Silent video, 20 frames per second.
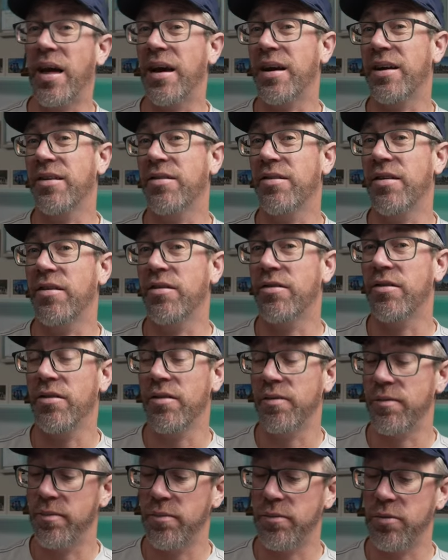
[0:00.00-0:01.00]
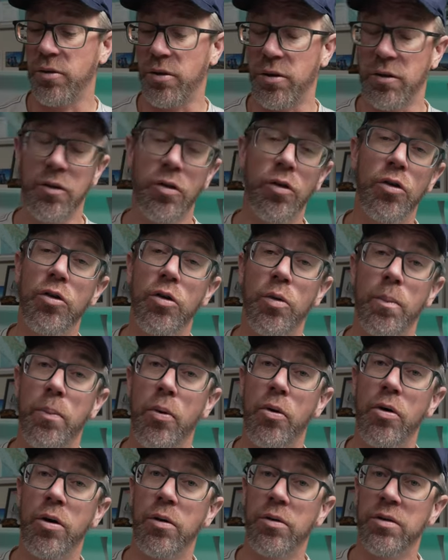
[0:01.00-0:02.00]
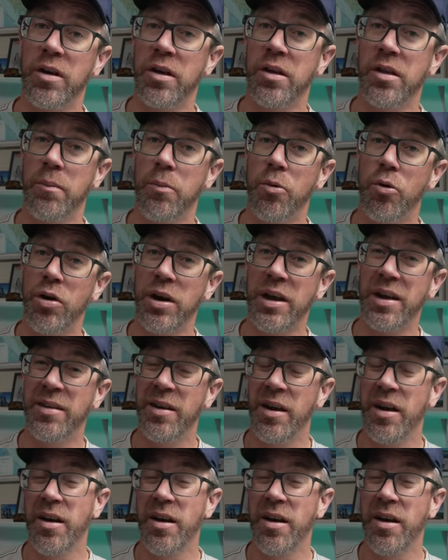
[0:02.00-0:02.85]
that consists of sort of 2 boils in the morning